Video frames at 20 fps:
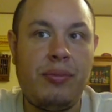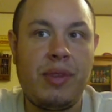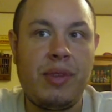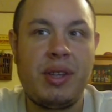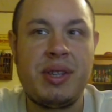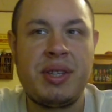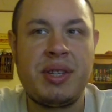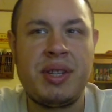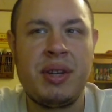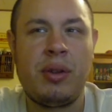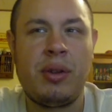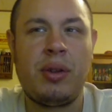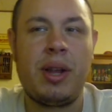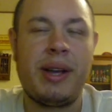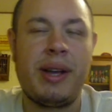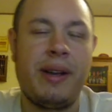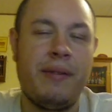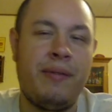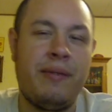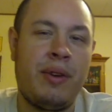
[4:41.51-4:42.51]
still
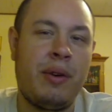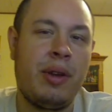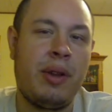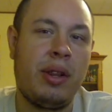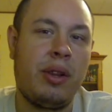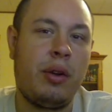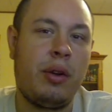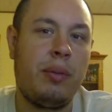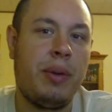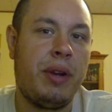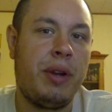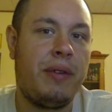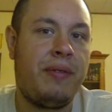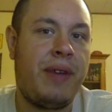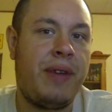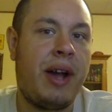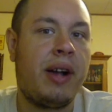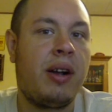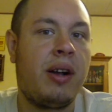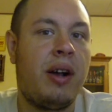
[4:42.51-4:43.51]
like a very little bit of
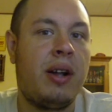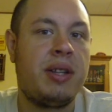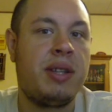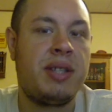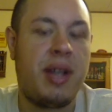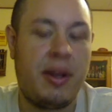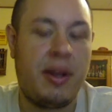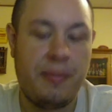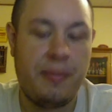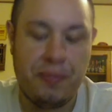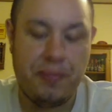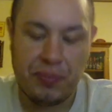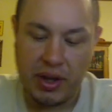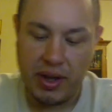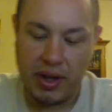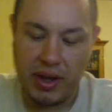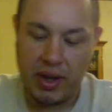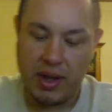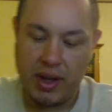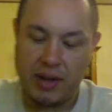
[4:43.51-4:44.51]
fat content.
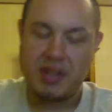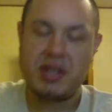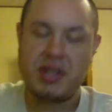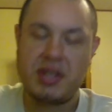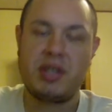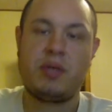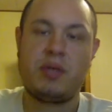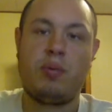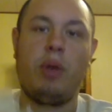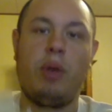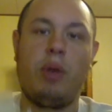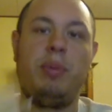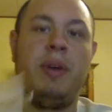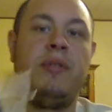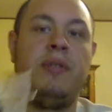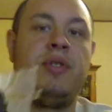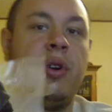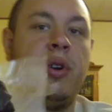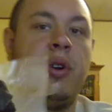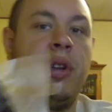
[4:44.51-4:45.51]
This is real beef
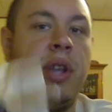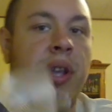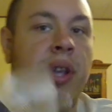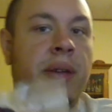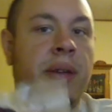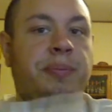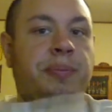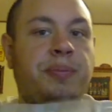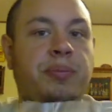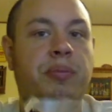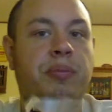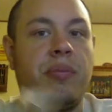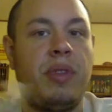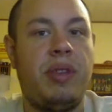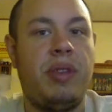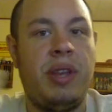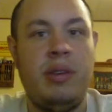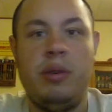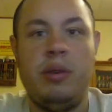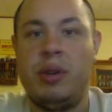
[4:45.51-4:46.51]
jerky
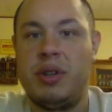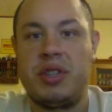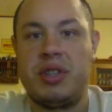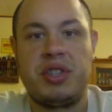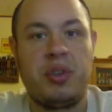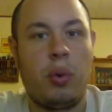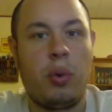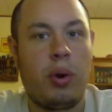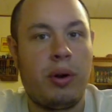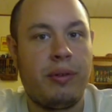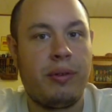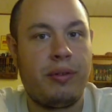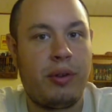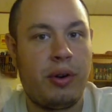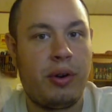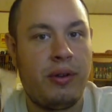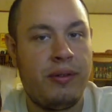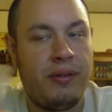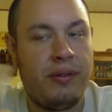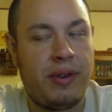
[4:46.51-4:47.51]
that you can store
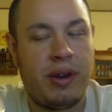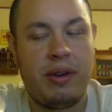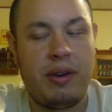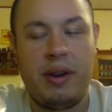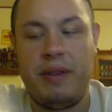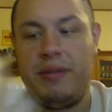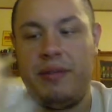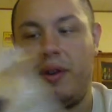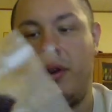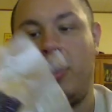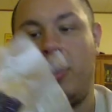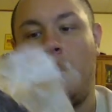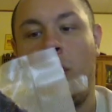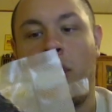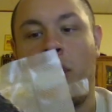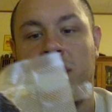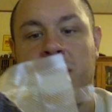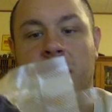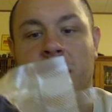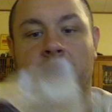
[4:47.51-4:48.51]
for a very very long
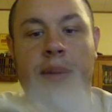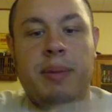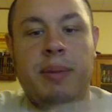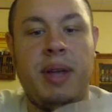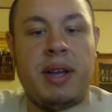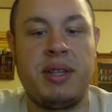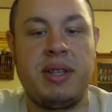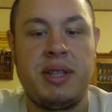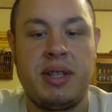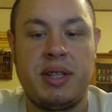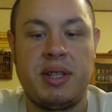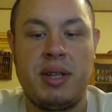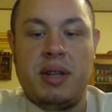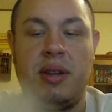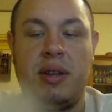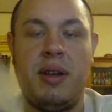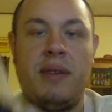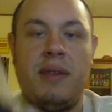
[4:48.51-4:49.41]
time. He has these in uh,